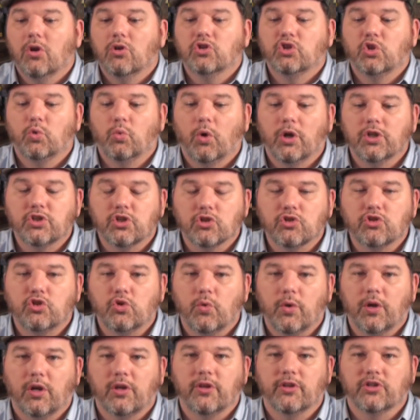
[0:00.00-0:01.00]
So what you're
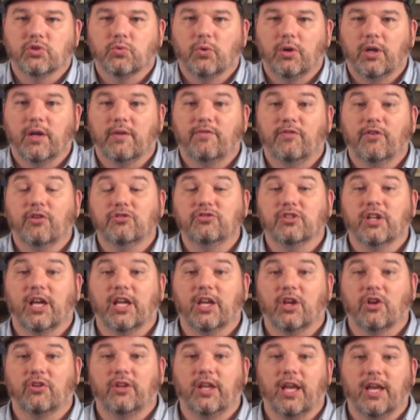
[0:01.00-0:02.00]
doing on this one, it feels
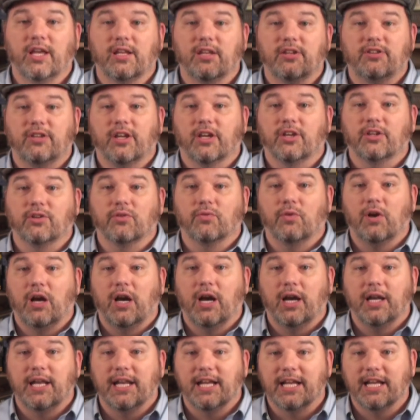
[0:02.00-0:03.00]
like you're taking the ticket to
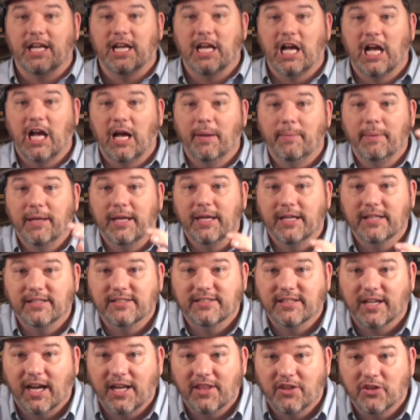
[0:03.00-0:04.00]
ride and coming
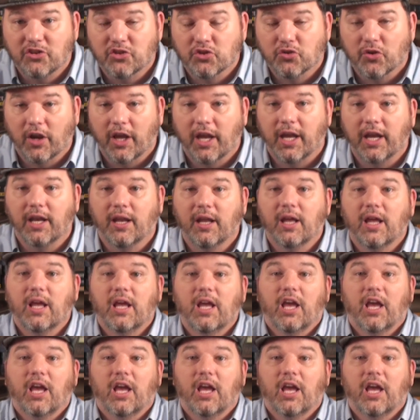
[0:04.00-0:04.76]
inside the train,